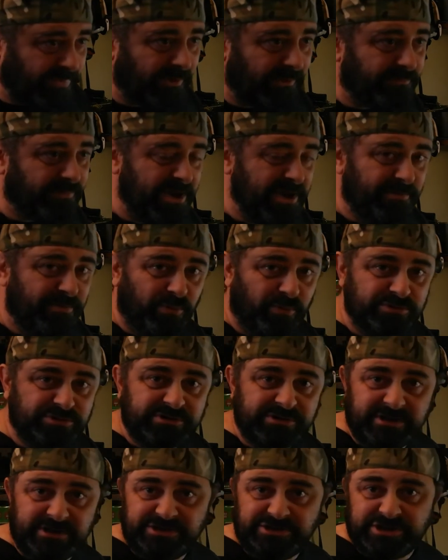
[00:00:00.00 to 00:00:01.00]
people
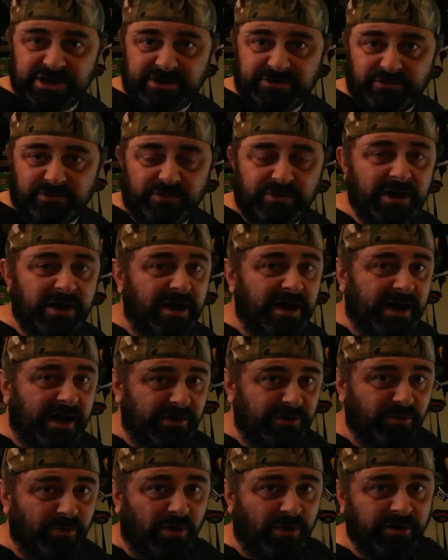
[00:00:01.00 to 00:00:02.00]
in general
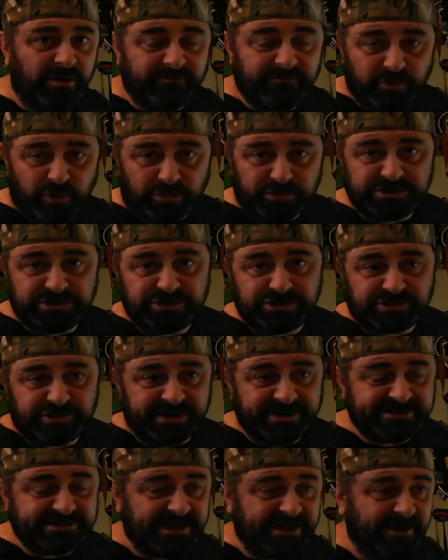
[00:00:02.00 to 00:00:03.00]
and not enough
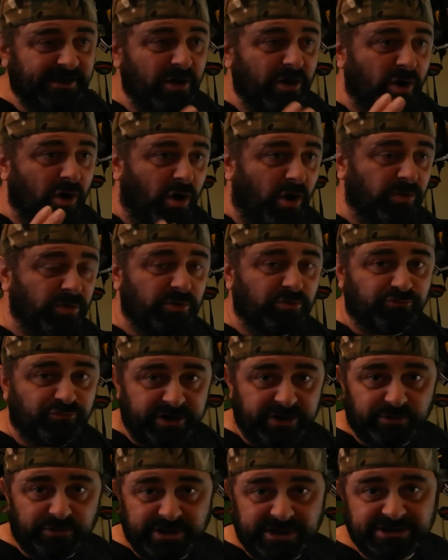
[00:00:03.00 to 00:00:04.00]
concentrating on the
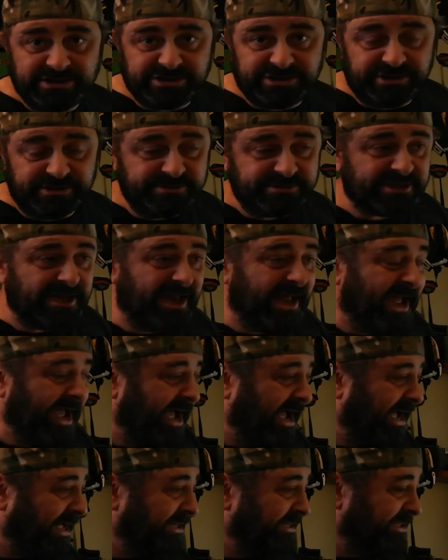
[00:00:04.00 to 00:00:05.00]
real issues.
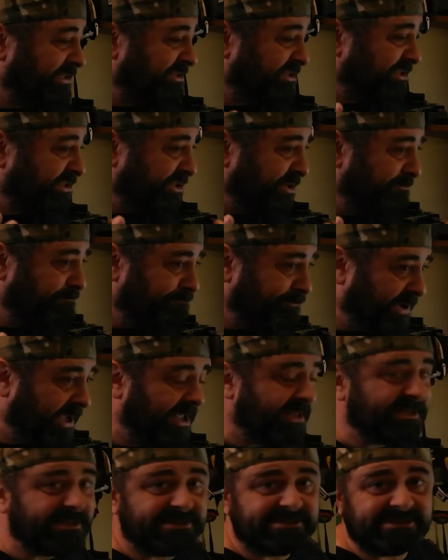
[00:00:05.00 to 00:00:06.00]
And the
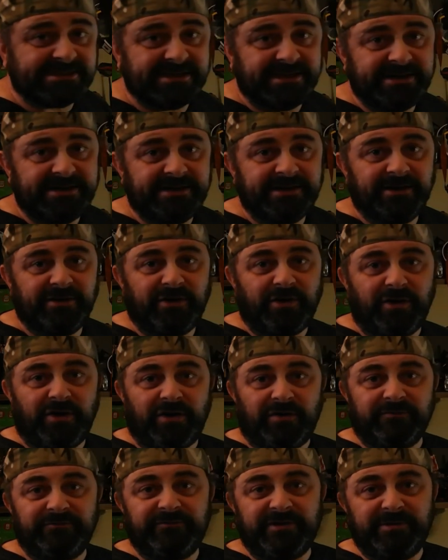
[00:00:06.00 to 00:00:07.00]
stupidity
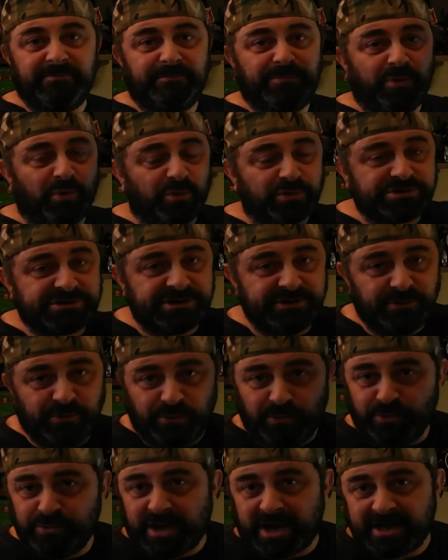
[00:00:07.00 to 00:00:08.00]
of importing
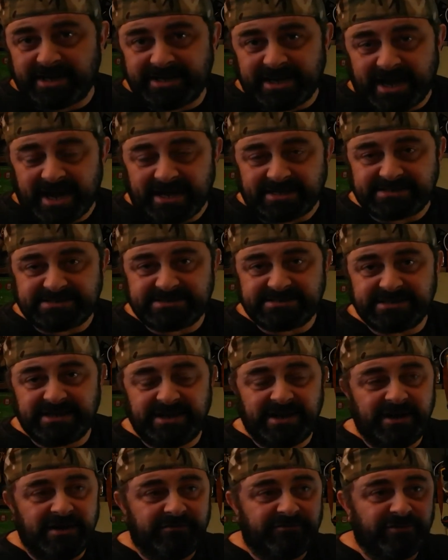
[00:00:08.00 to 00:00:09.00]
all that gas
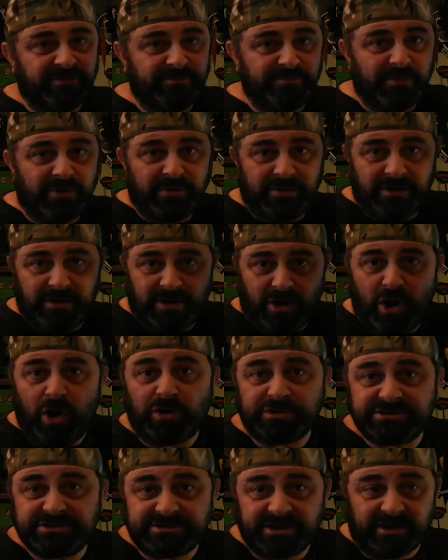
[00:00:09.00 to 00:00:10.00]
from a
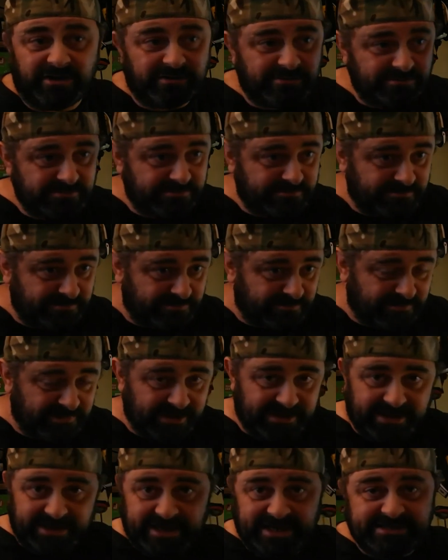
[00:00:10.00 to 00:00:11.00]
hostile,
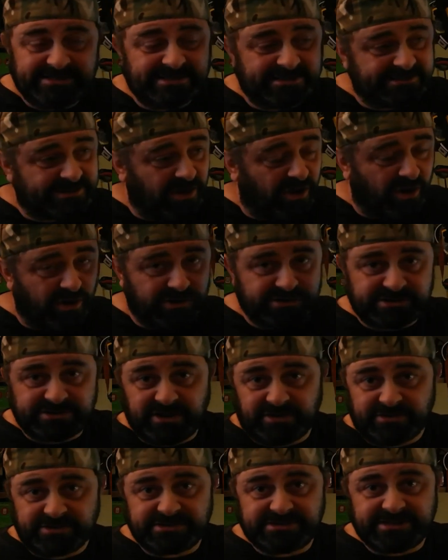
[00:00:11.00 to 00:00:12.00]
and it's a
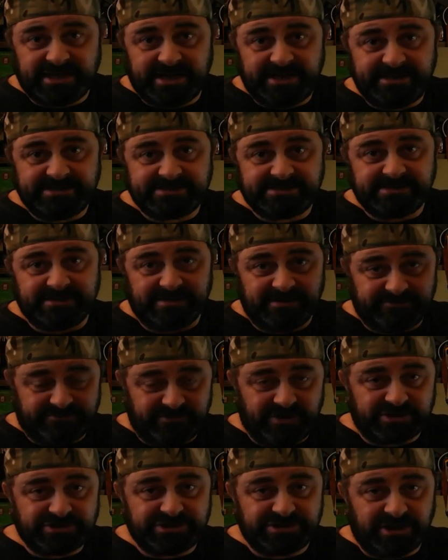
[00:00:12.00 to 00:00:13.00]
hostile state of
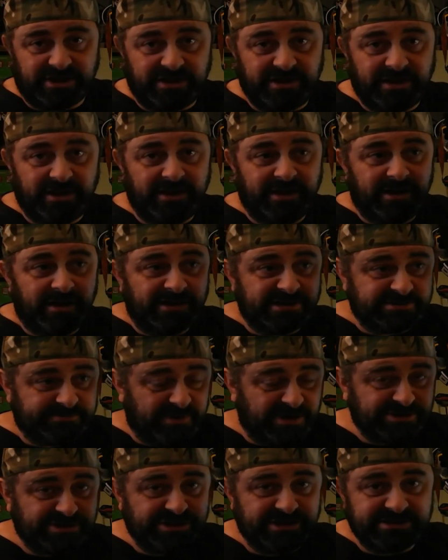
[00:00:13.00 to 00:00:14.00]
Russia,
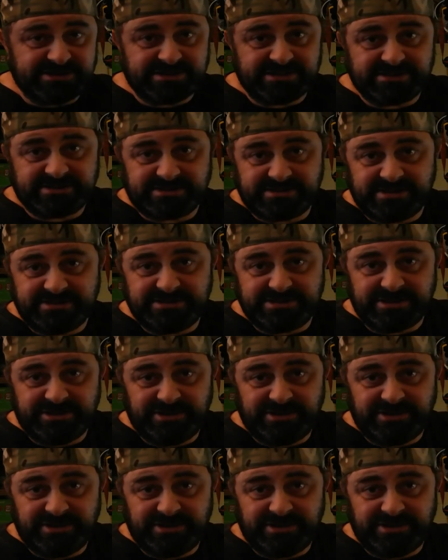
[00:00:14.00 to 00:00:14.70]
especially into